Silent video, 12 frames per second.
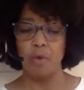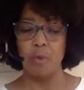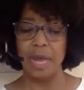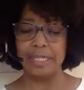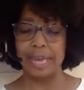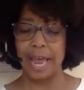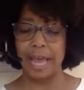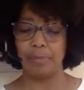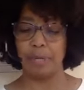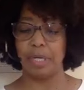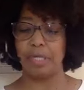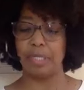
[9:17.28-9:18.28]
West
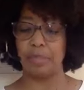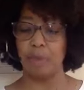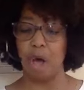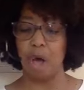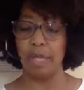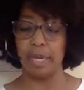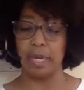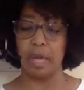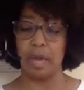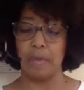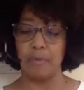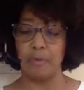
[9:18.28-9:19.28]
had but a small
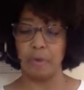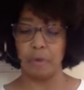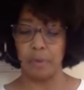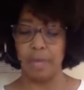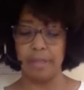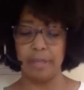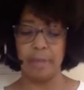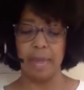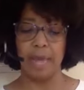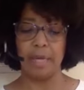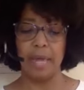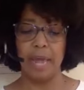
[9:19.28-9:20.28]
income for a wealthy
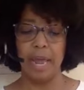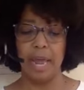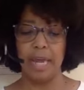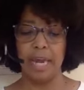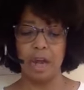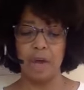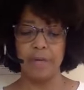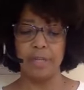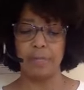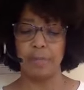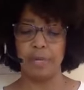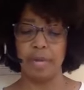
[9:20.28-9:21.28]
man and had
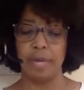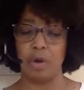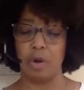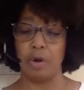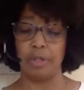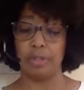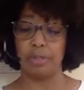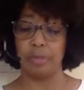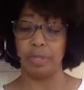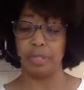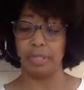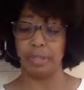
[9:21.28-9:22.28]
always been
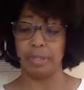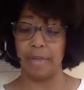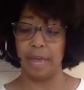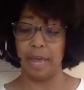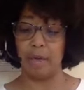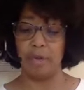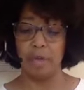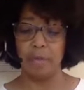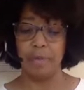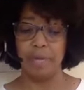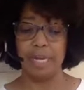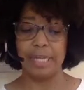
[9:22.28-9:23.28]
incorrigible until now,
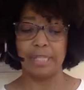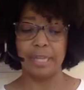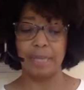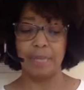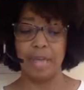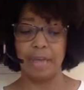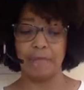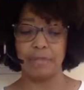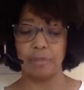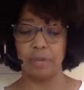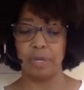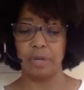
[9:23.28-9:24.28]
but he seemed to have
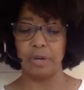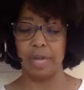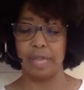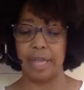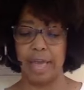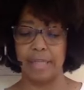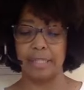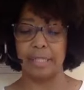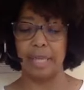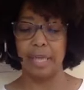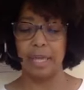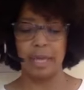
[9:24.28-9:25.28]
surrendered at
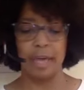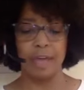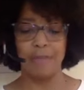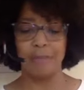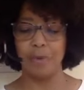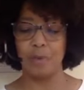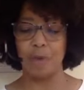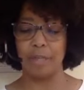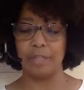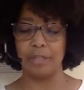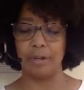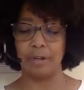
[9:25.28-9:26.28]
last. Cuthbert
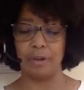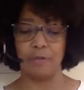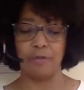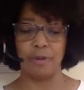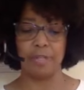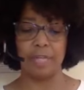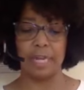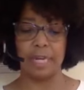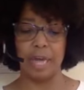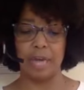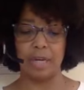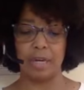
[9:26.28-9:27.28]
watched her covertly,
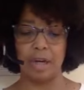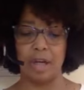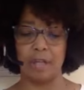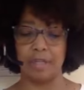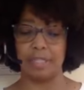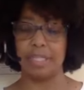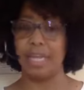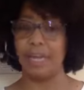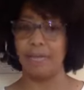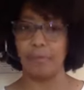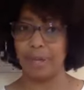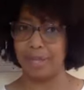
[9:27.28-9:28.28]
not at all
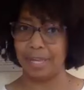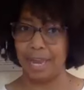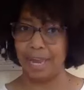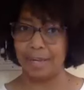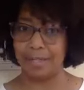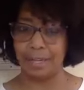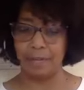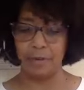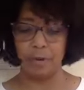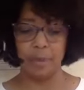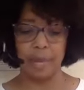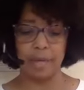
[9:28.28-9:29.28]
deceived by the gaiety of
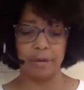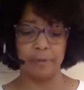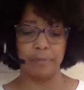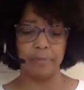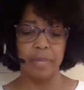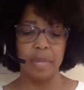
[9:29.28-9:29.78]
her manner.